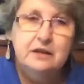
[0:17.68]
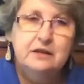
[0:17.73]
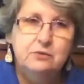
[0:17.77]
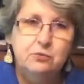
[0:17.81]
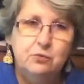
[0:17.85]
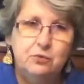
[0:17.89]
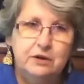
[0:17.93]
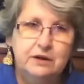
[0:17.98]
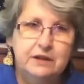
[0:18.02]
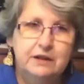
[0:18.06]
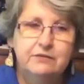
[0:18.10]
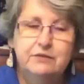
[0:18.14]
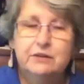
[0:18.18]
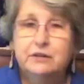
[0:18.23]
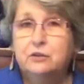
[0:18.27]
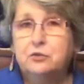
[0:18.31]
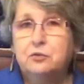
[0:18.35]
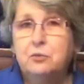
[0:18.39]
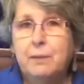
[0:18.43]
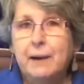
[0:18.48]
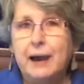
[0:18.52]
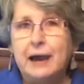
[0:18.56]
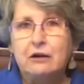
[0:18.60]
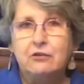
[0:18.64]
I want to give you a little
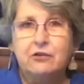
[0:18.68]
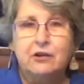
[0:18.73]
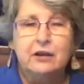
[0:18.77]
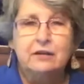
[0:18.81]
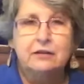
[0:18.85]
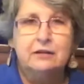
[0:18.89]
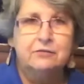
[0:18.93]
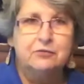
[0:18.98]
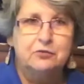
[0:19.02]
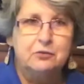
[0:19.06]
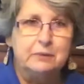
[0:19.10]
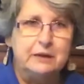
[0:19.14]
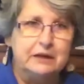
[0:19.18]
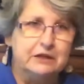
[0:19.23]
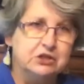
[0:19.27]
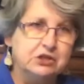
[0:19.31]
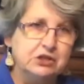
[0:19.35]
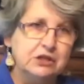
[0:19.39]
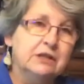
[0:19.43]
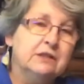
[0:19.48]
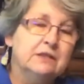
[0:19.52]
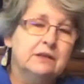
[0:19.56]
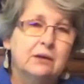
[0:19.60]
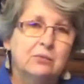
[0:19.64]
background
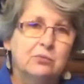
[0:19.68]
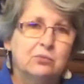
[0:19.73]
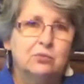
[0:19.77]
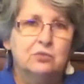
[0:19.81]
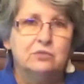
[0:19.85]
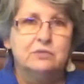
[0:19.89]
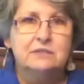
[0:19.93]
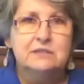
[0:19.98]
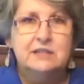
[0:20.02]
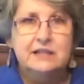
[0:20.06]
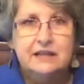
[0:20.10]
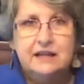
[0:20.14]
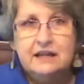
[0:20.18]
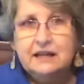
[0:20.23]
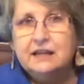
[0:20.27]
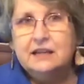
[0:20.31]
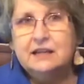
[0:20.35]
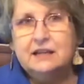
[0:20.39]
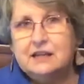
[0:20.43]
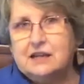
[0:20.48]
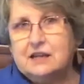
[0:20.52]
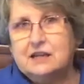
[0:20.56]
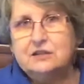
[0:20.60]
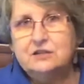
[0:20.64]
information, then we'll dig
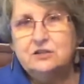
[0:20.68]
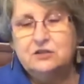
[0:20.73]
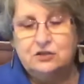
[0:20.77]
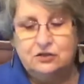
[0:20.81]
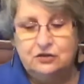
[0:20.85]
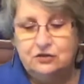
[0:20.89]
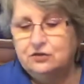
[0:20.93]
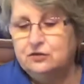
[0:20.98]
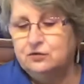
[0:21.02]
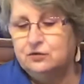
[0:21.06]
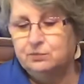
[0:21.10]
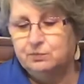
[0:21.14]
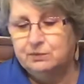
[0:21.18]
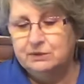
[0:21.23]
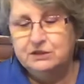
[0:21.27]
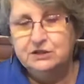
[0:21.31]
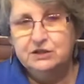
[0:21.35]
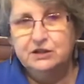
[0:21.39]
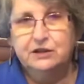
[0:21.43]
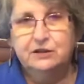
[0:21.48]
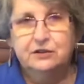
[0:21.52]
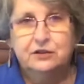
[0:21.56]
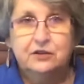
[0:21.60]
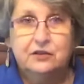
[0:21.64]
into the
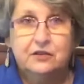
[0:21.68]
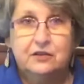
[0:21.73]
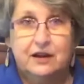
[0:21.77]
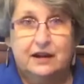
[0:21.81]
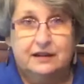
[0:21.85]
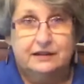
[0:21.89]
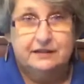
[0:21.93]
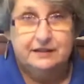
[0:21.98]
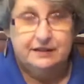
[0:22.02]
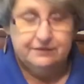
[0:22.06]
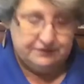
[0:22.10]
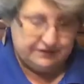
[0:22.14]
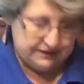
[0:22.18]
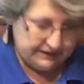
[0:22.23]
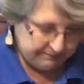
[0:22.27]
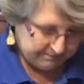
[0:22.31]
materials and activity.